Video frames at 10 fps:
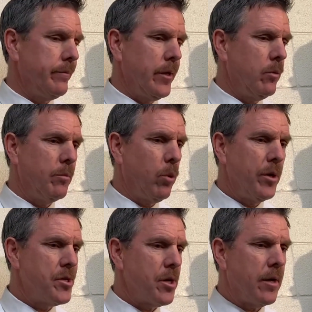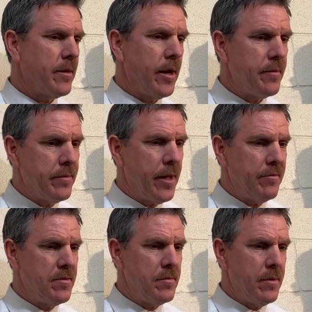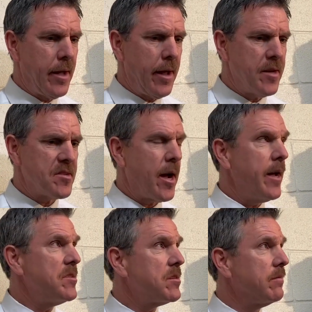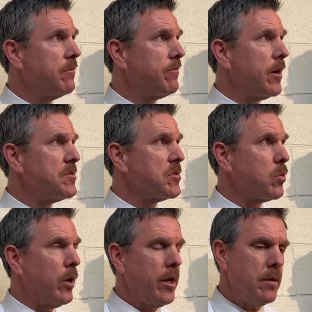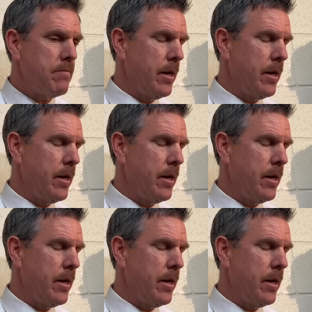you know, a point shot that has eyes and finds its way in,